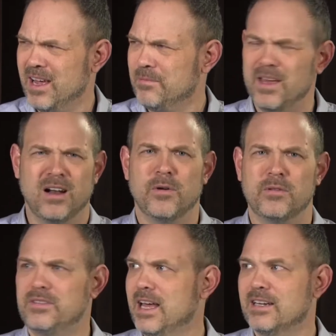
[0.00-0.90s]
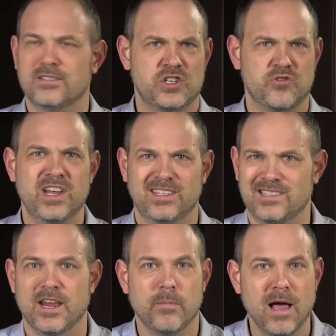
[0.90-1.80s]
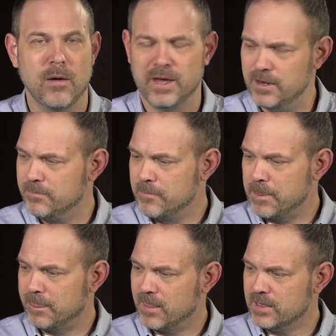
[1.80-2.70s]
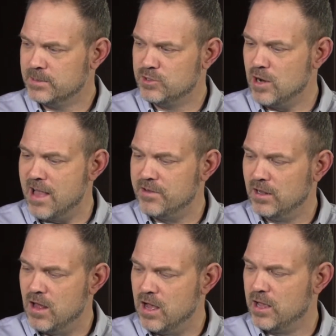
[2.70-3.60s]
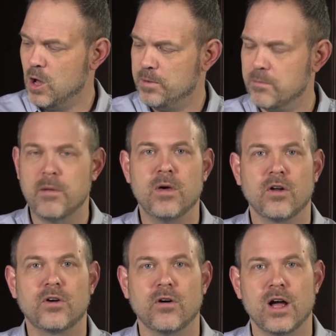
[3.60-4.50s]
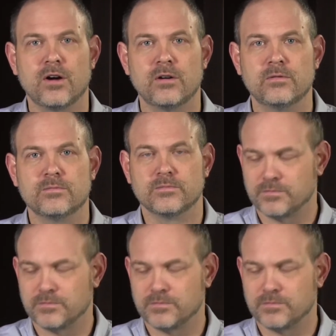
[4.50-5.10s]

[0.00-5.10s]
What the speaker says: like, man, I wonder what that shrink said about me. And as I'm driving along, I open up my medical record,